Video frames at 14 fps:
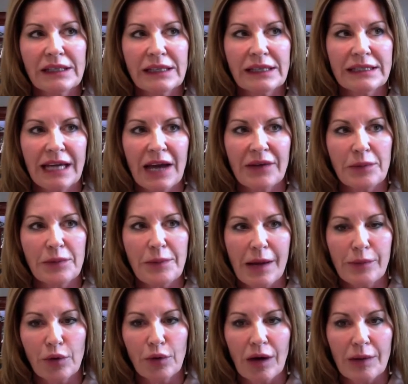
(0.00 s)
need to have a
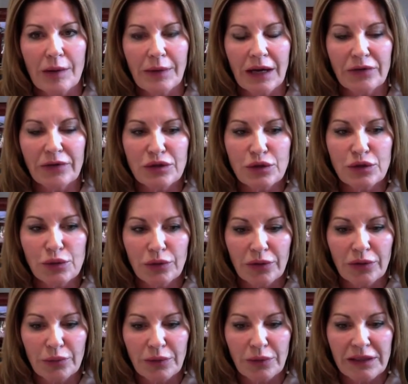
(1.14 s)
mammogram every 2 to
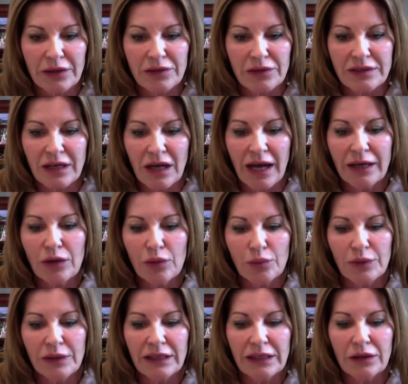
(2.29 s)
3 years. Now, I
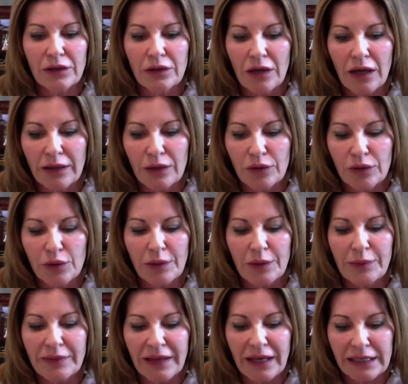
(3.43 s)
don't agree
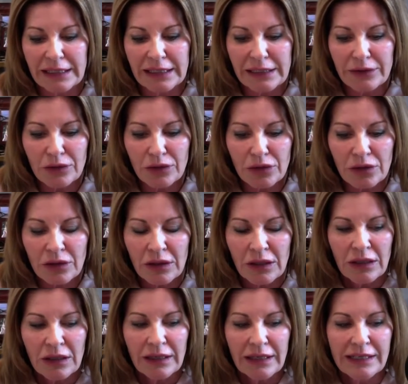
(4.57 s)
with that either.
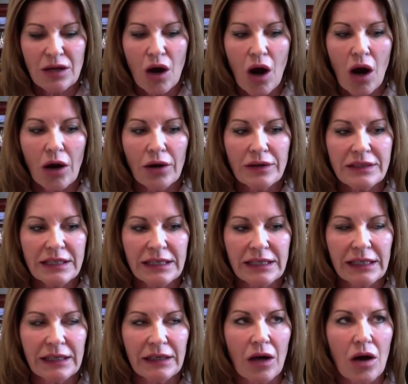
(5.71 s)
It's hard to
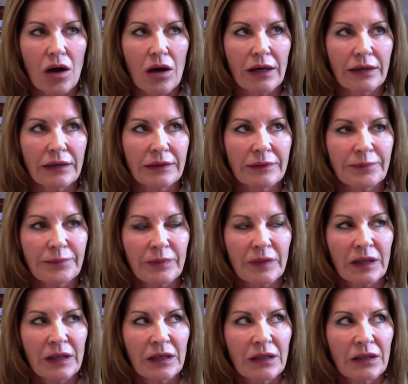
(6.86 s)
get on.
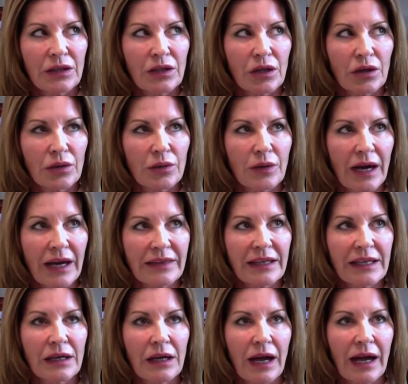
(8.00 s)
I
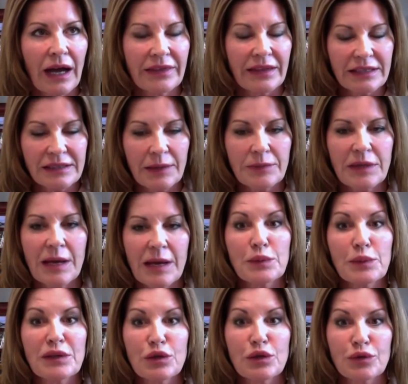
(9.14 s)
think sometimes we do